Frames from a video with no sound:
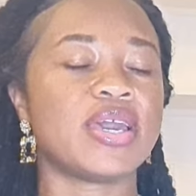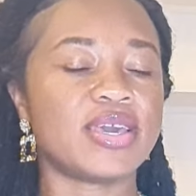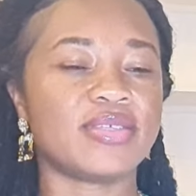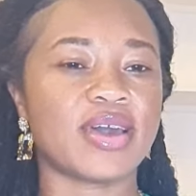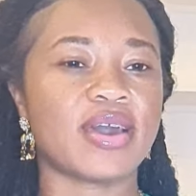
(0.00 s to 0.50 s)

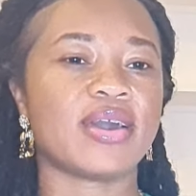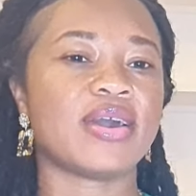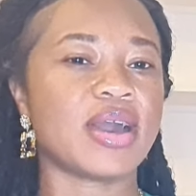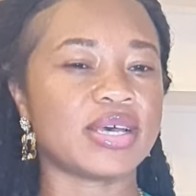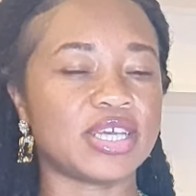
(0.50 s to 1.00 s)
Either
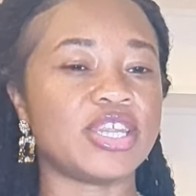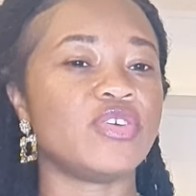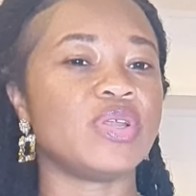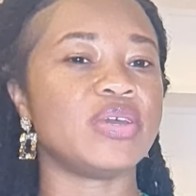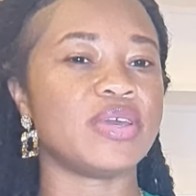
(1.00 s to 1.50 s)
as a
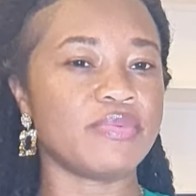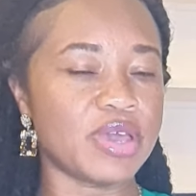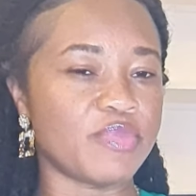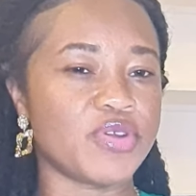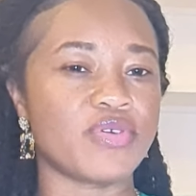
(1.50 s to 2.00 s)
newly
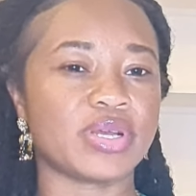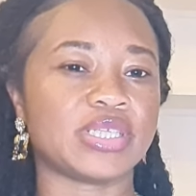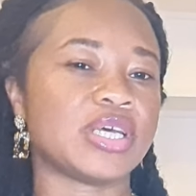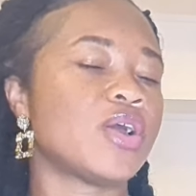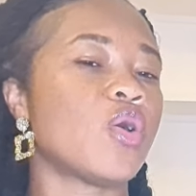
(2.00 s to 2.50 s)

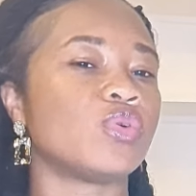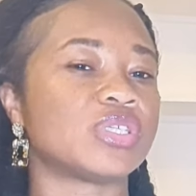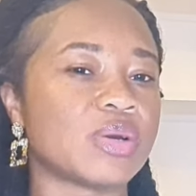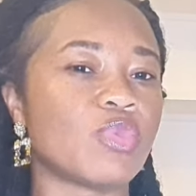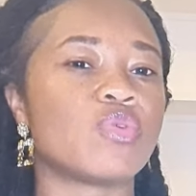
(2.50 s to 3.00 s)
immigrant or
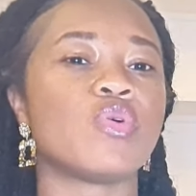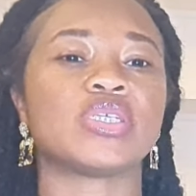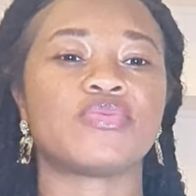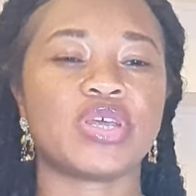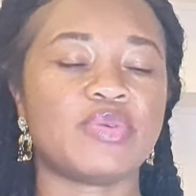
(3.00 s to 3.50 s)
someone who
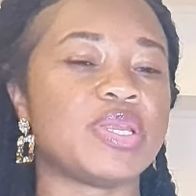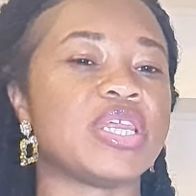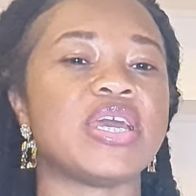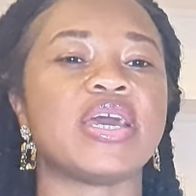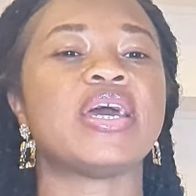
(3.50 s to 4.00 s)
has already been
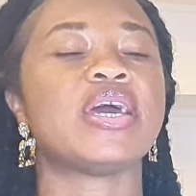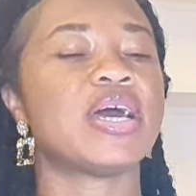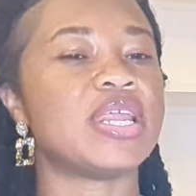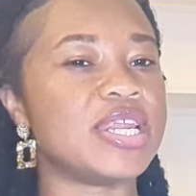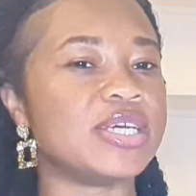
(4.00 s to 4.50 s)
here
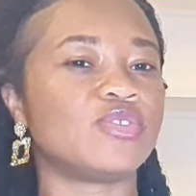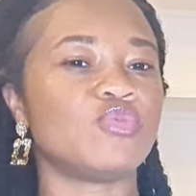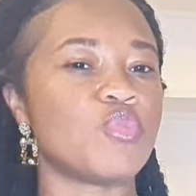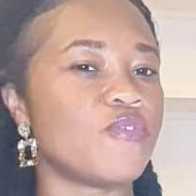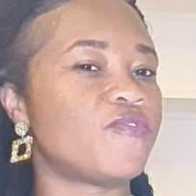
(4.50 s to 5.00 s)
and needs
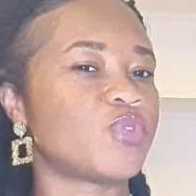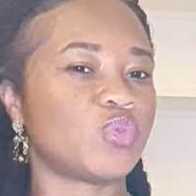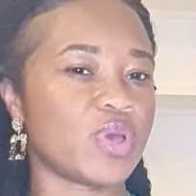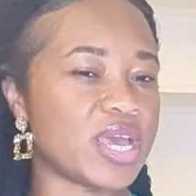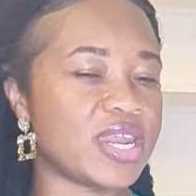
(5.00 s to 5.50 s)
to move
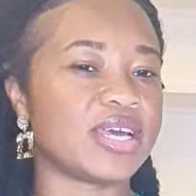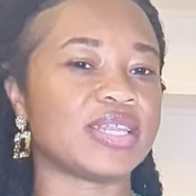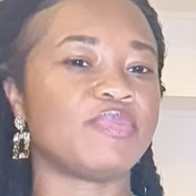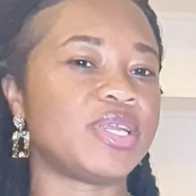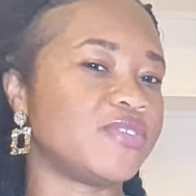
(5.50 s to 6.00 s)
to any
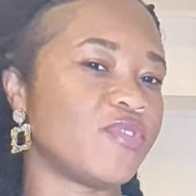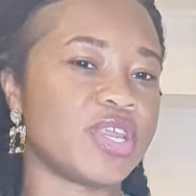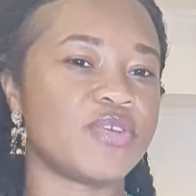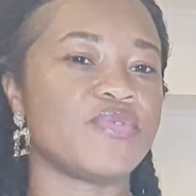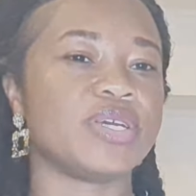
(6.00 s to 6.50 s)
other place for
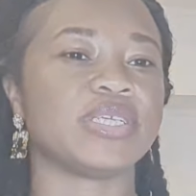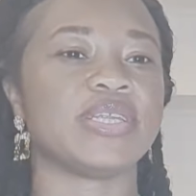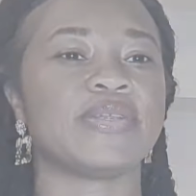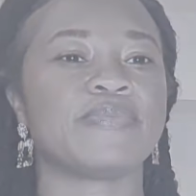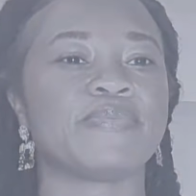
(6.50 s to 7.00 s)
any reason.